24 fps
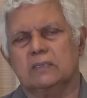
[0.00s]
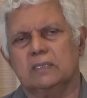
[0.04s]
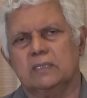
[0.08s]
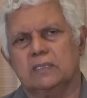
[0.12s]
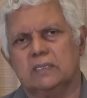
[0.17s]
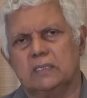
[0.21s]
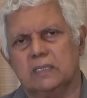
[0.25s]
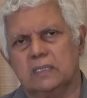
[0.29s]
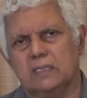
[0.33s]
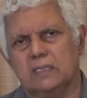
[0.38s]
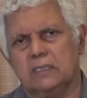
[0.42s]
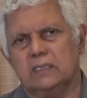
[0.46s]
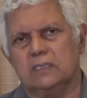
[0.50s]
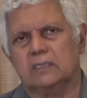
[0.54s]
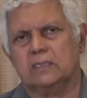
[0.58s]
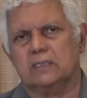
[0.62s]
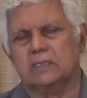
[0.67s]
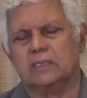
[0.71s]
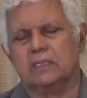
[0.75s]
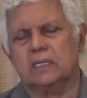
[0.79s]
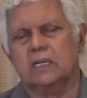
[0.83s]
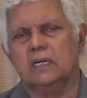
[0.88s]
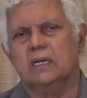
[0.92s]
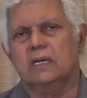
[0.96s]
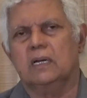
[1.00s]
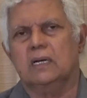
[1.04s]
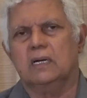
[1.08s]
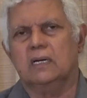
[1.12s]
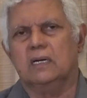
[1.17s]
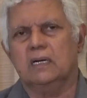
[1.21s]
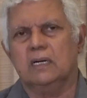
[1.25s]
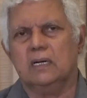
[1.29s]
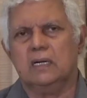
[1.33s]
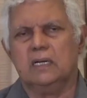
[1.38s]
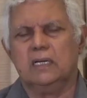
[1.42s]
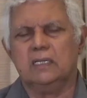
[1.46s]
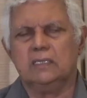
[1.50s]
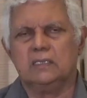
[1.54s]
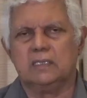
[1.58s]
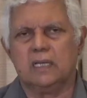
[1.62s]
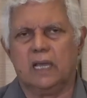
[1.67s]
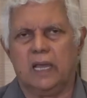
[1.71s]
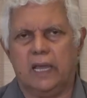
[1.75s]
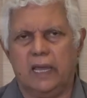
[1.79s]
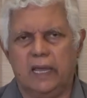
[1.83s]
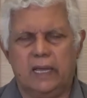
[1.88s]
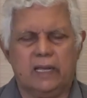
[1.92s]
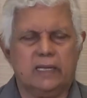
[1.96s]
returns her his
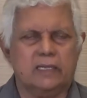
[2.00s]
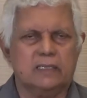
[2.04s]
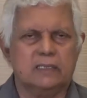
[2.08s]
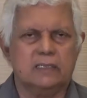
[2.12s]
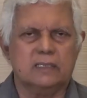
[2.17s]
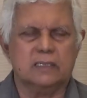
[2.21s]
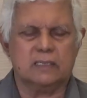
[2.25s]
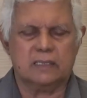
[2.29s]
hand.